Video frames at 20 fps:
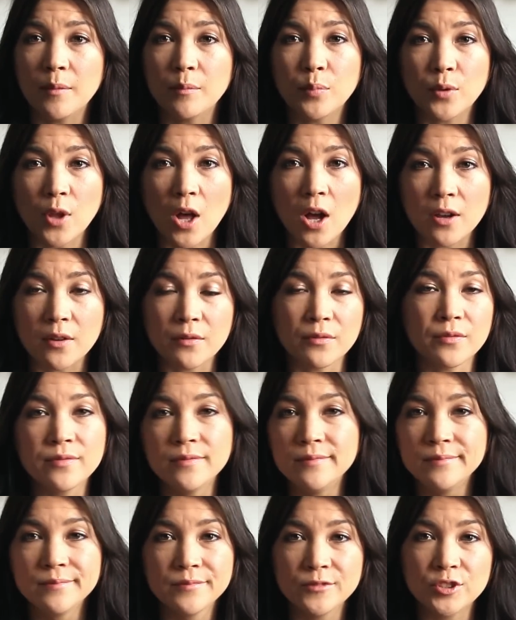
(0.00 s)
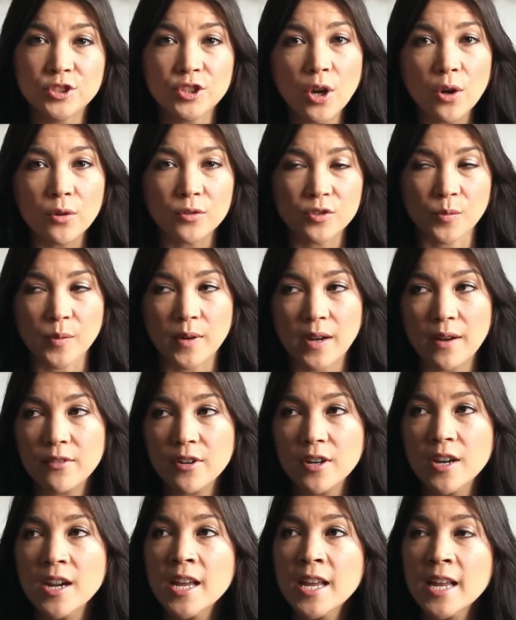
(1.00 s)
block of shows or
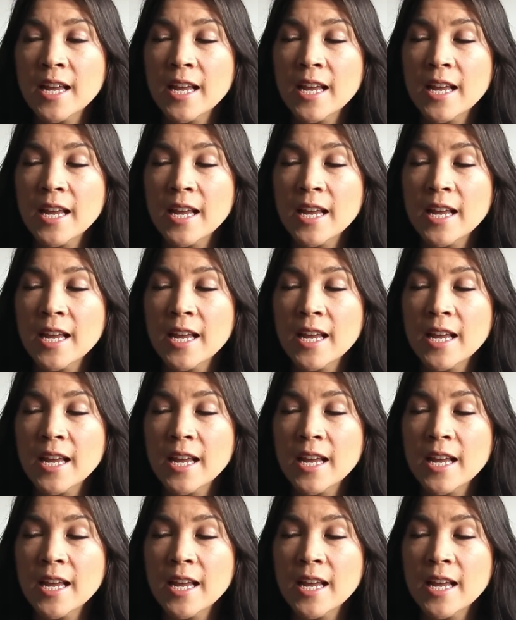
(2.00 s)
whatever.